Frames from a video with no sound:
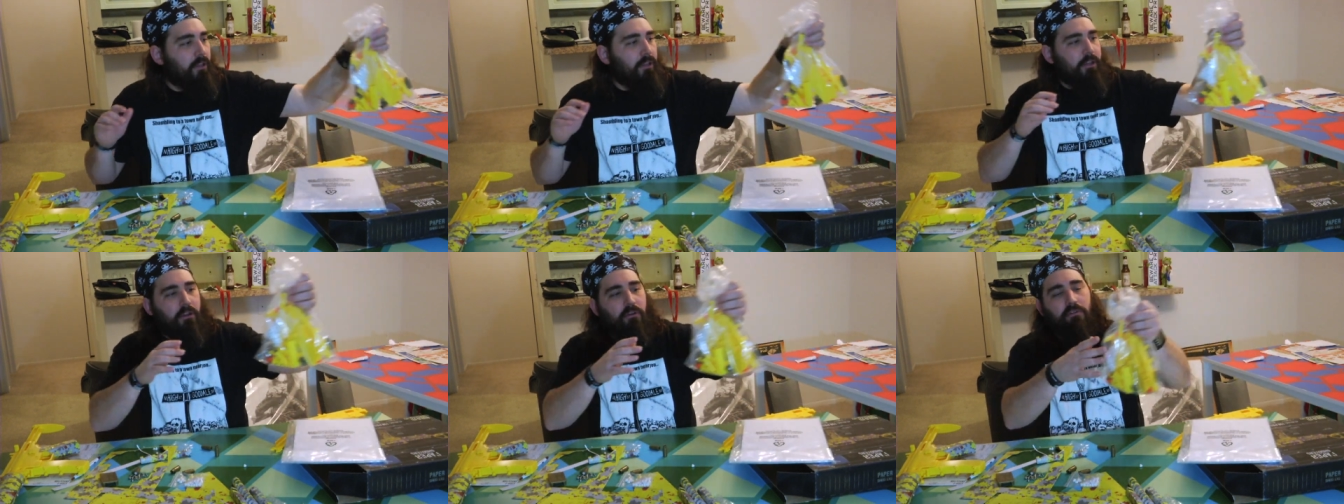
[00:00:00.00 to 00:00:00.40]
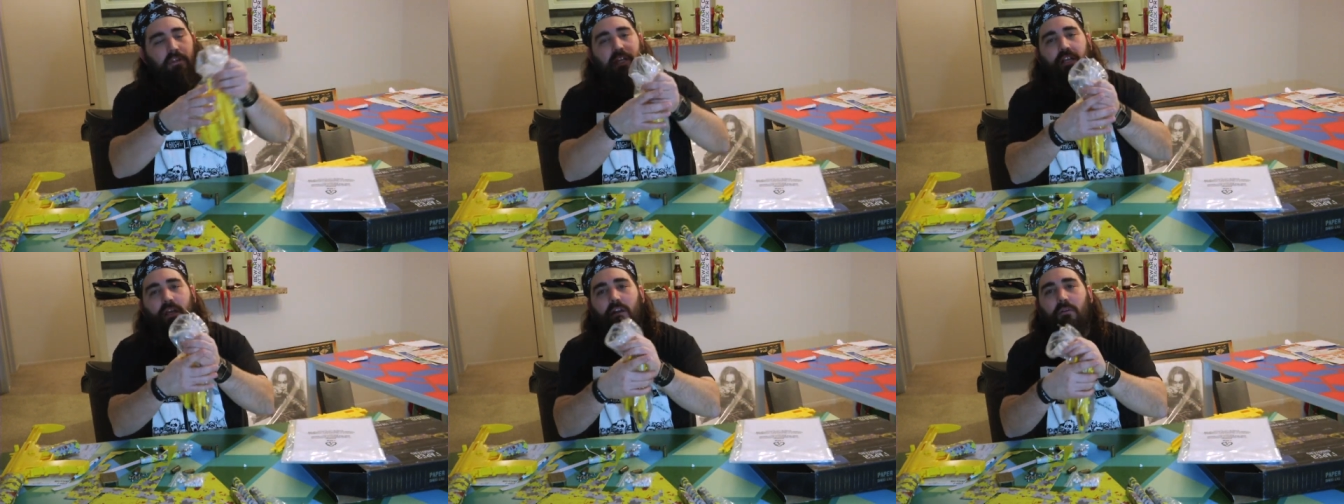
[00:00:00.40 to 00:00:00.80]
You know,
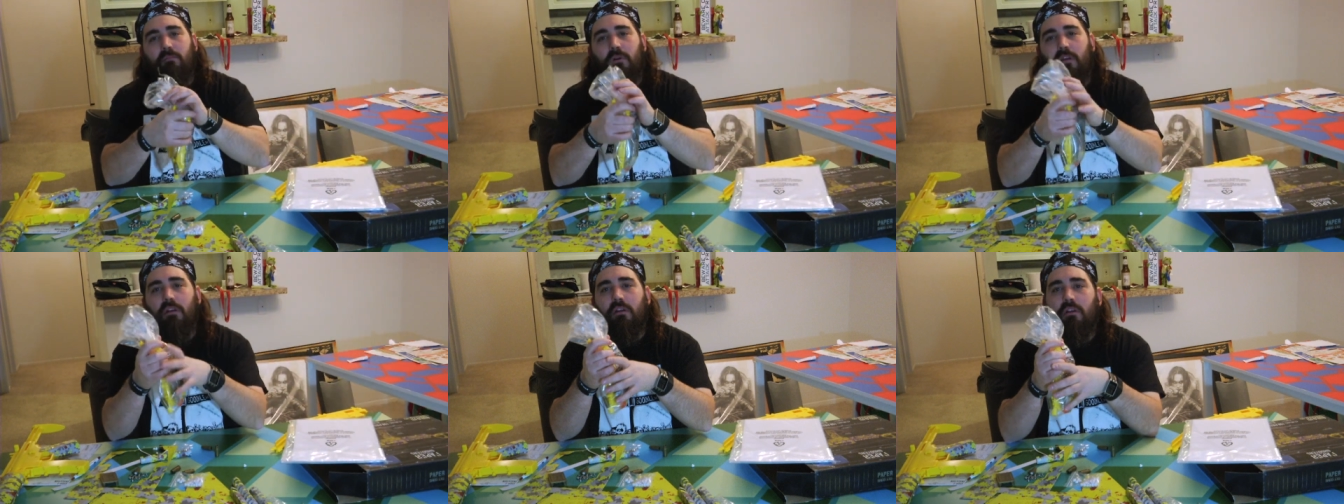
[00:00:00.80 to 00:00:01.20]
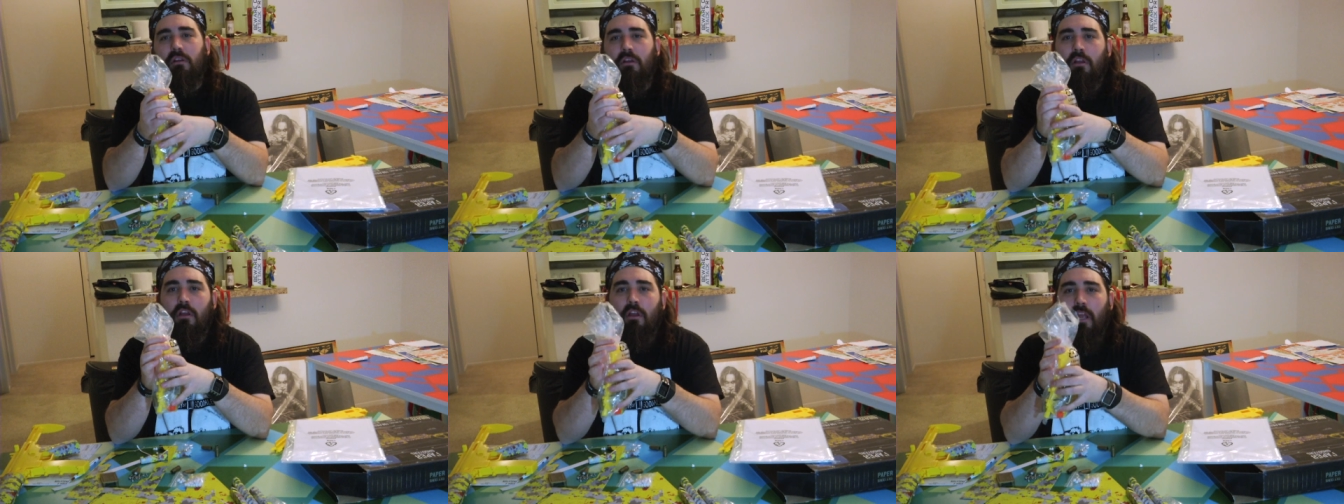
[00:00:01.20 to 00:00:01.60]
they come...
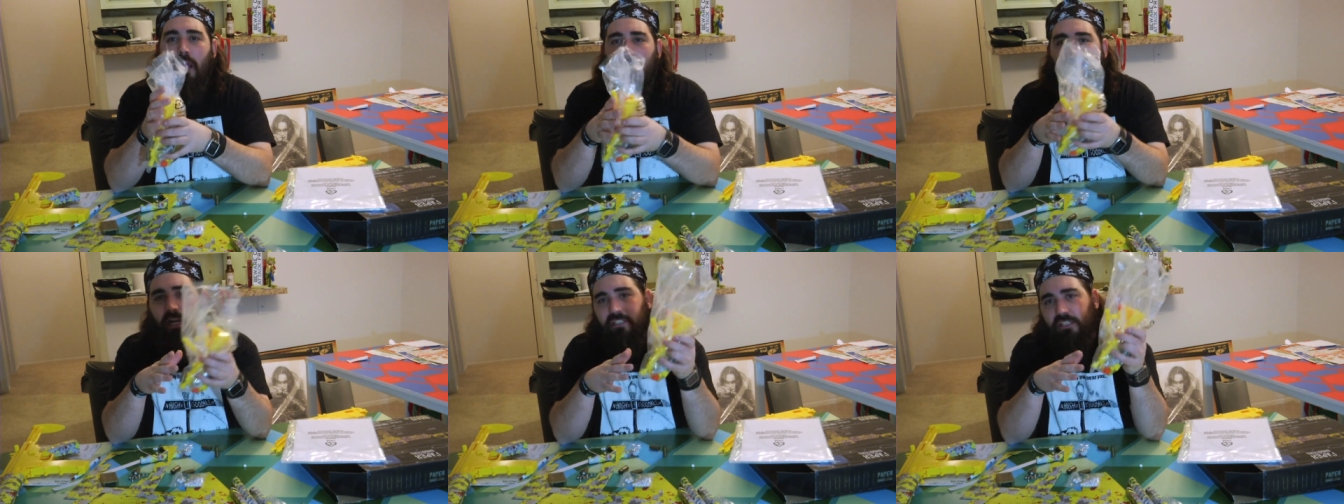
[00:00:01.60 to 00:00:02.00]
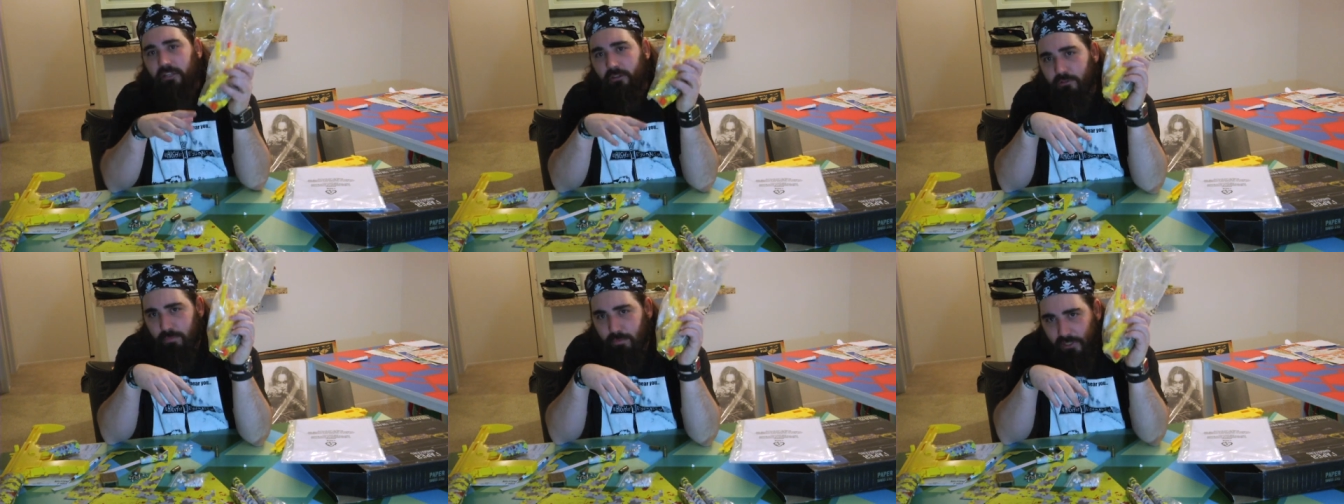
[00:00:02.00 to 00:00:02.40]
Actually, it
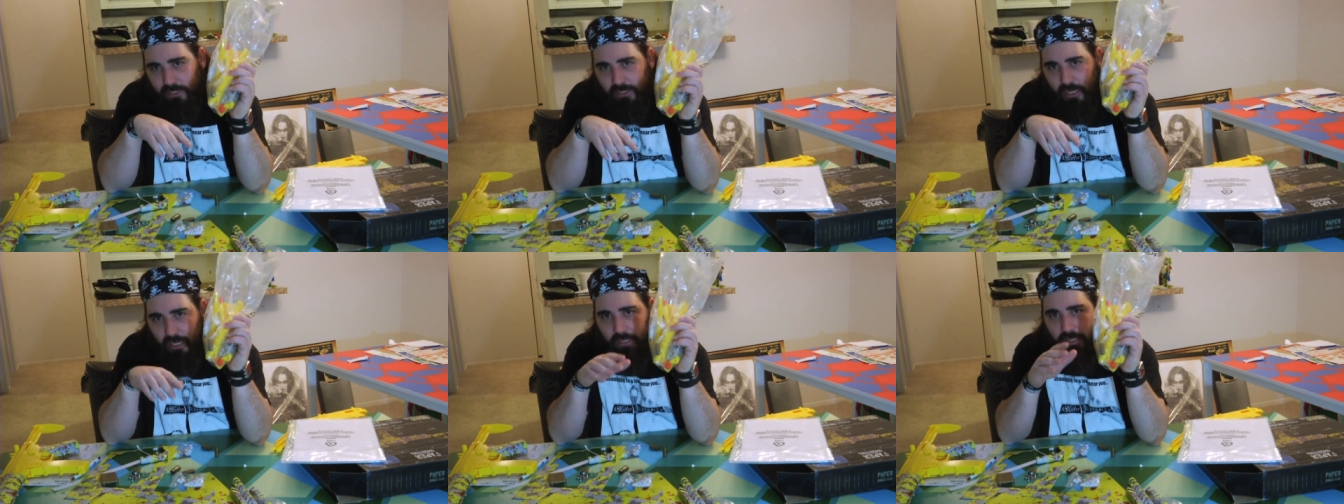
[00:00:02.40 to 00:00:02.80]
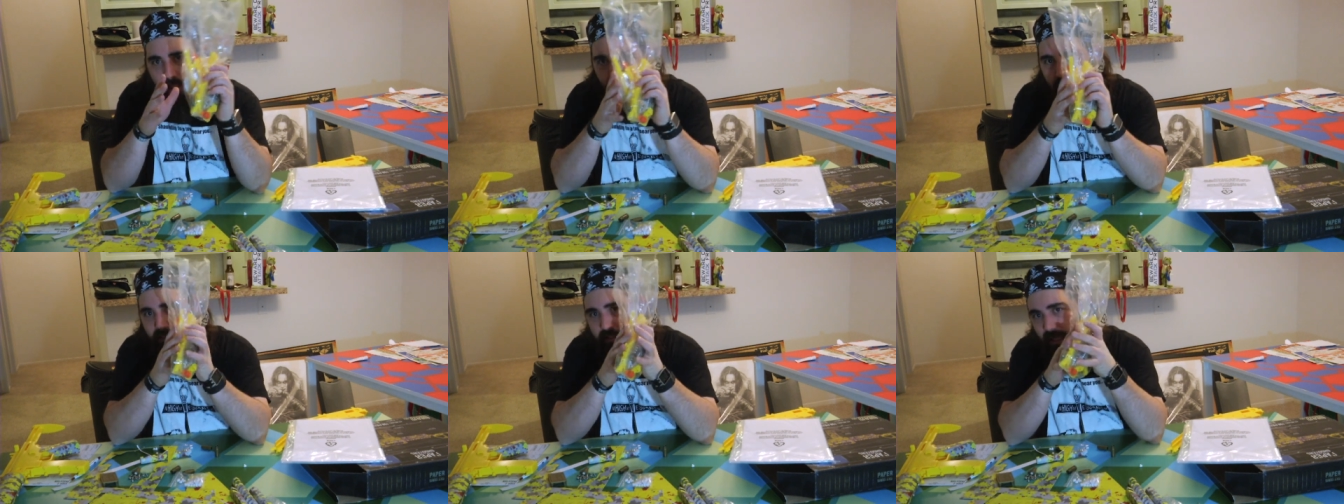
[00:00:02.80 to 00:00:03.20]
was pretty
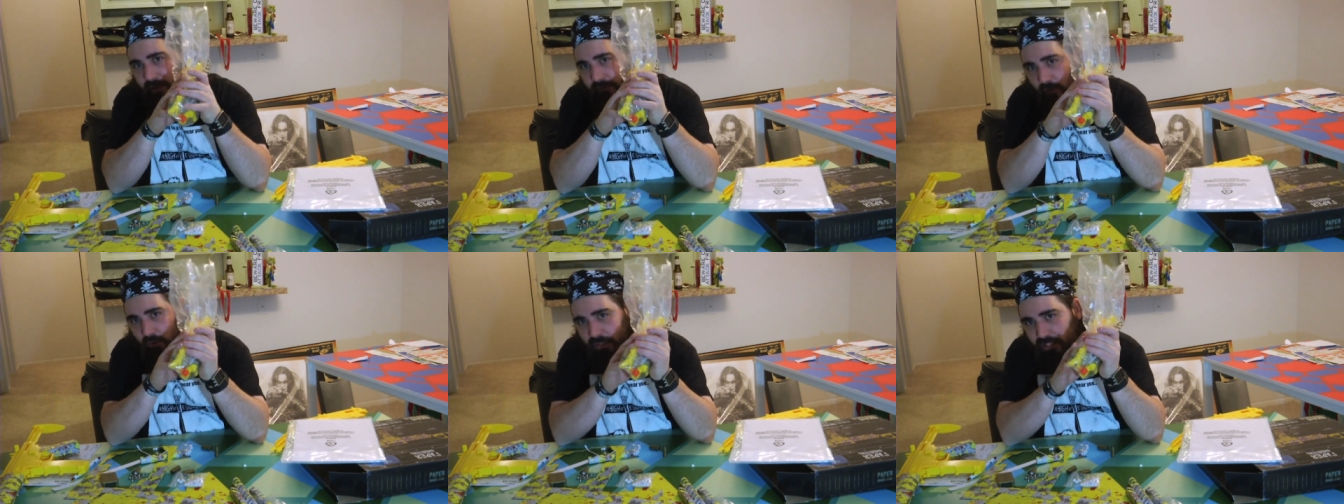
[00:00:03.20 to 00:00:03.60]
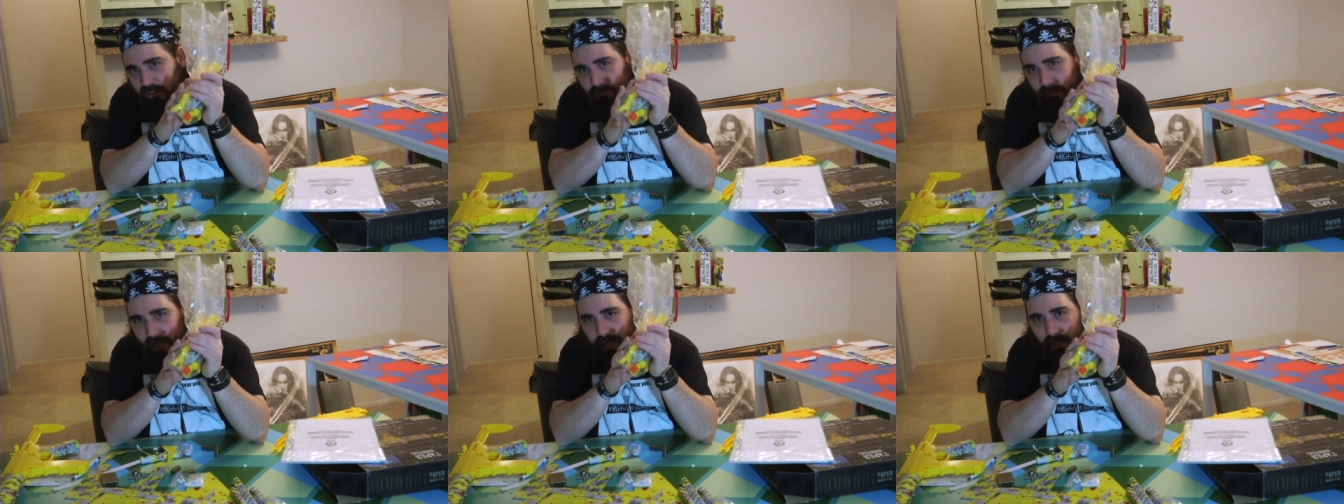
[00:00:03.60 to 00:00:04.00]
tightly inside of one of these
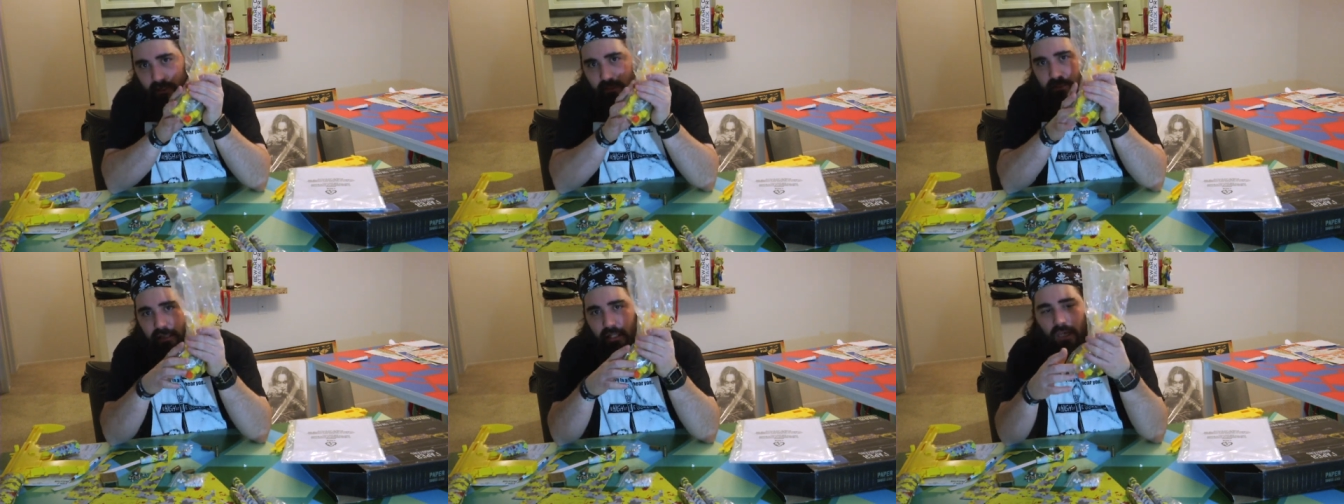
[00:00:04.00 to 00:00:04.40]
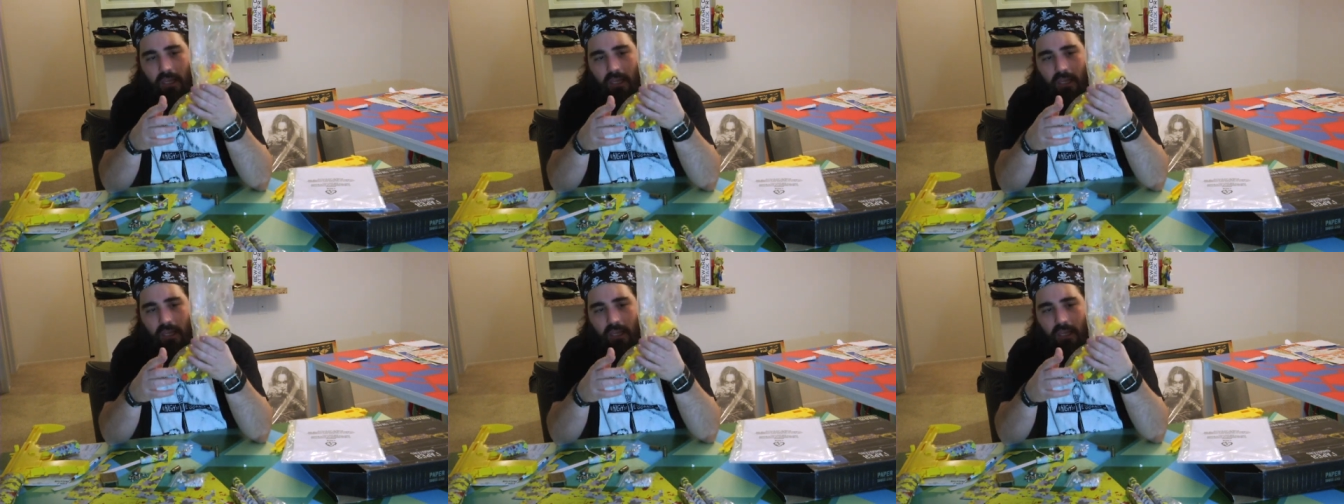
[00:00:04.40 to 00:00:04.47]
bags.